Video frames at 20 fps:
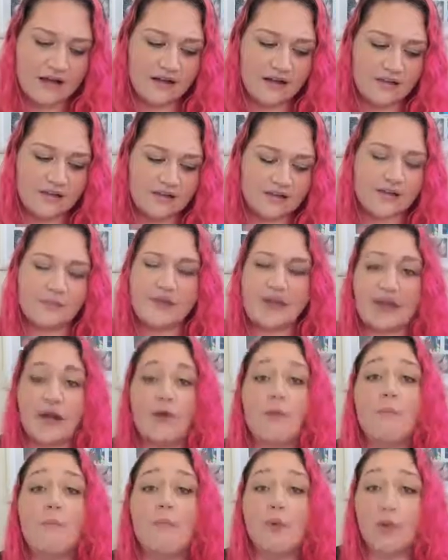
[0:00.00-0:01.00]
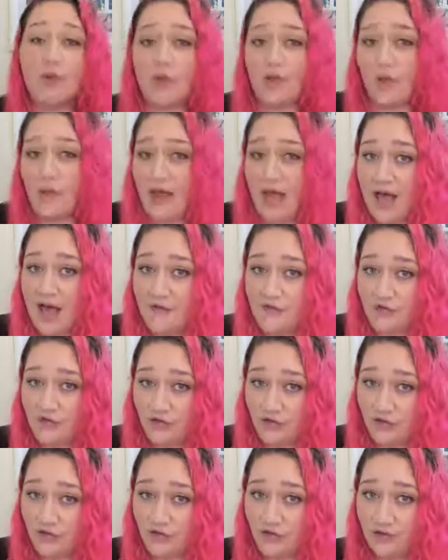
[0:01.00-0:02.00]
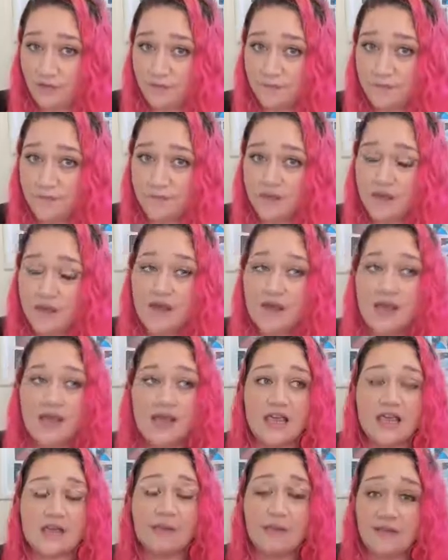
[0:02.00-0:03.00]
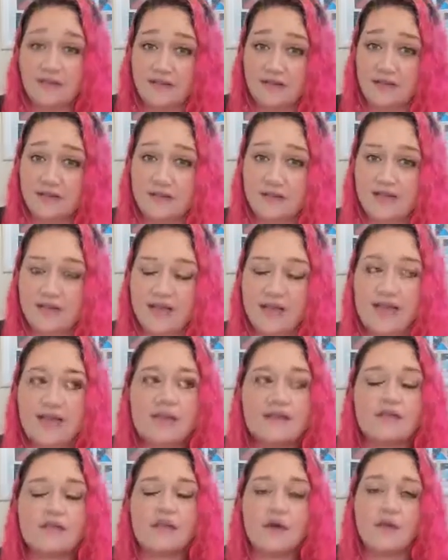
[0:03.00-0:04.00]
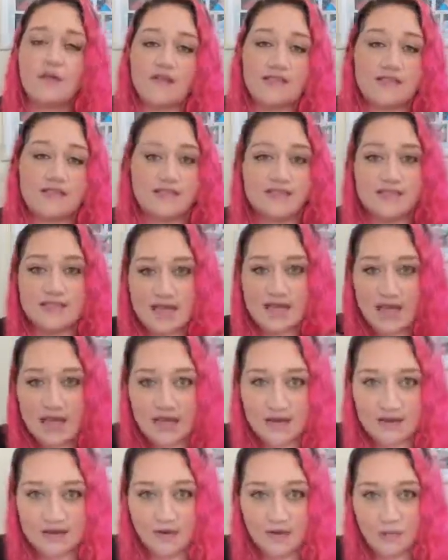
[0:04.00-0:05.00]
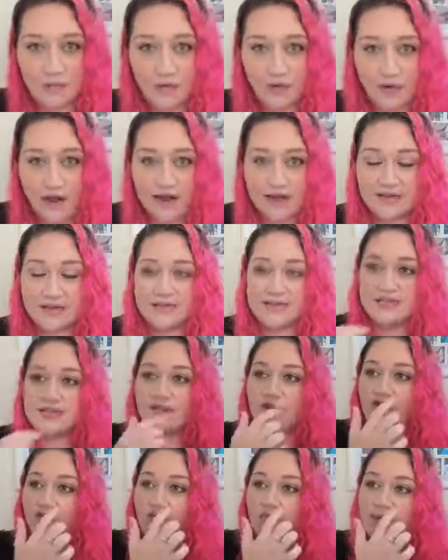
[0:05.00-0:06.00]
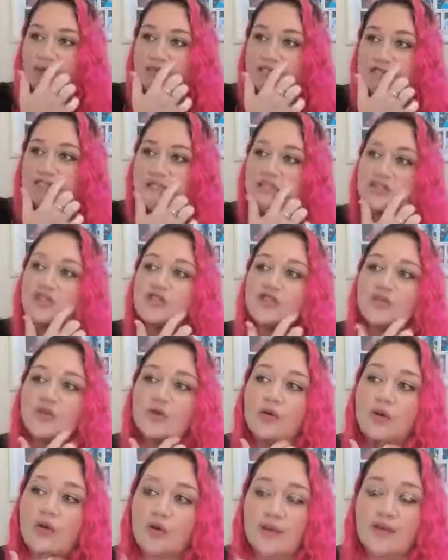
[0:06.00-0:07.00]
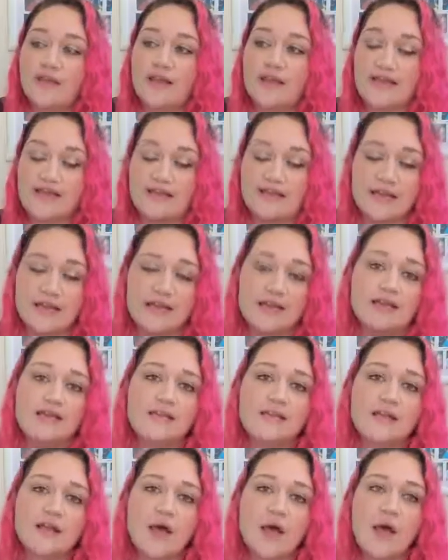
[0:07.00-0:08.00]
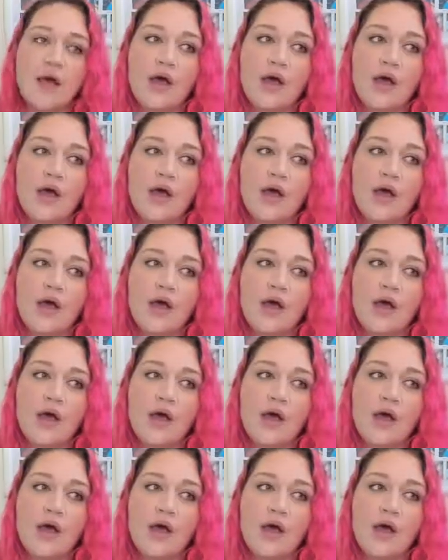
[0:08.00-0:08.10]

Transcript: something more that we have to do in business. It is not the standard practice of business to do a lot of these things.